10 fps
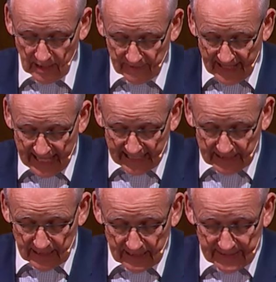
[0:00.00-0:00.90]
and they,
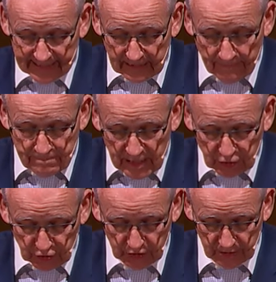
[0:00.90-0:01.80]
they
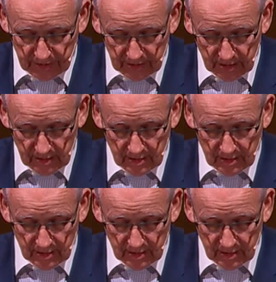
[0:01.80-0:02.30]
commissioned